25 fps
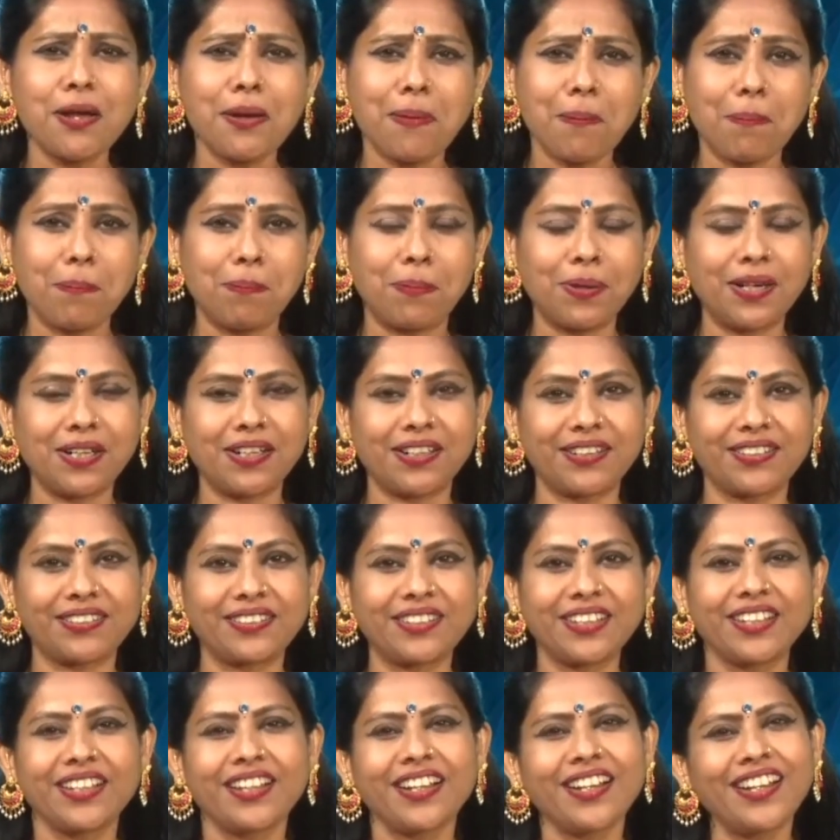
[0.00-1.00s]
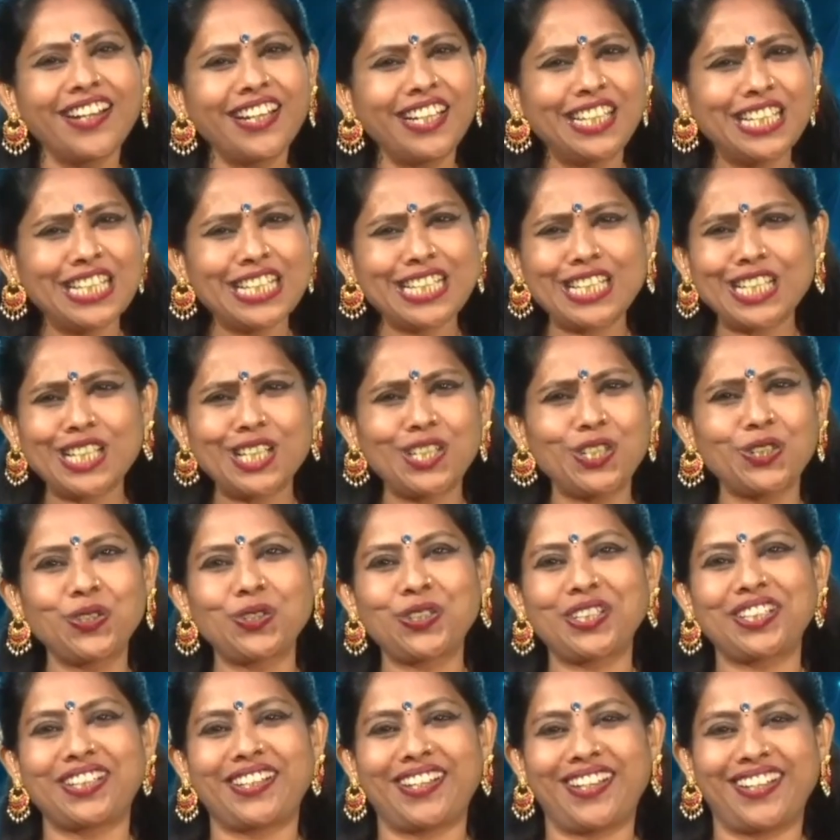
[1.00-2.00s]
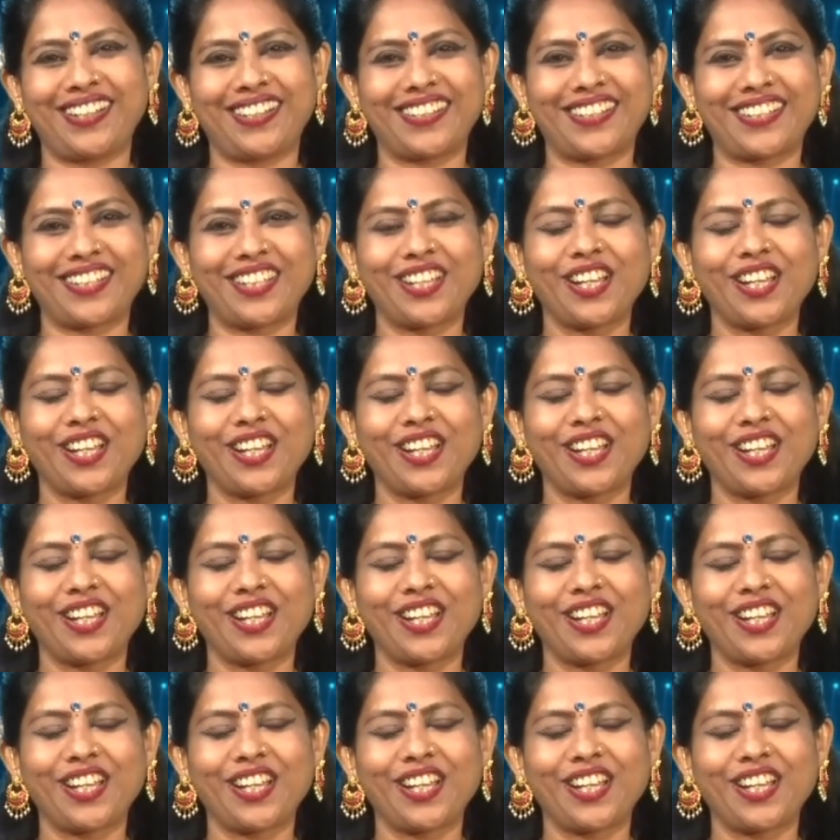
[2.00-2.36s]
burnt. It does not look nice.